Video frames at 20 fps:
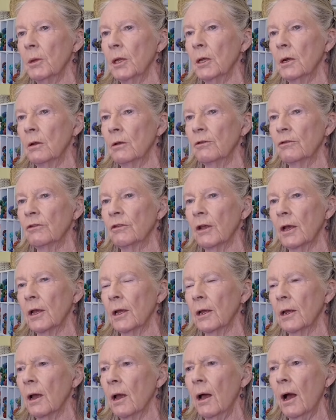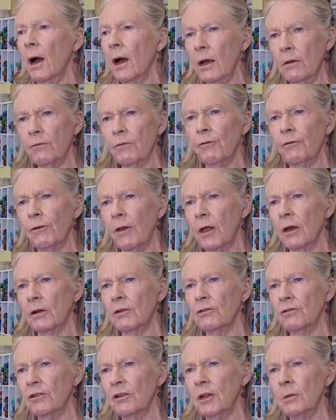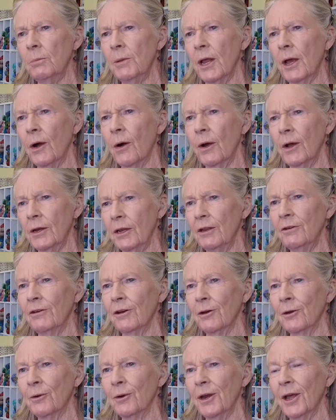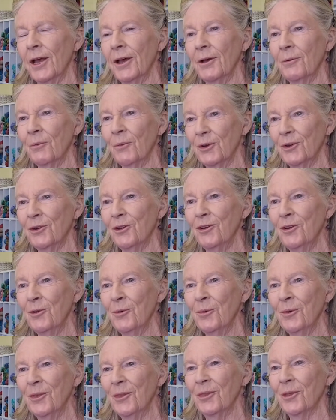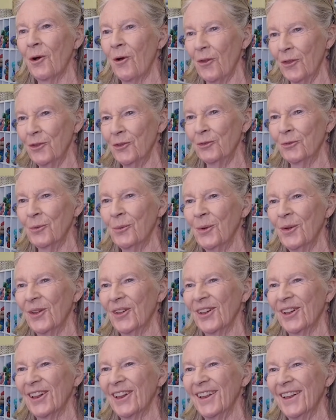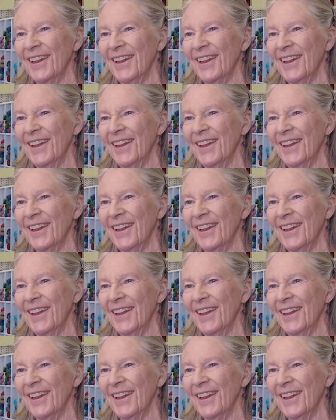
in and say, I have a flock of sheep now. I need to learn what to do with all this wool.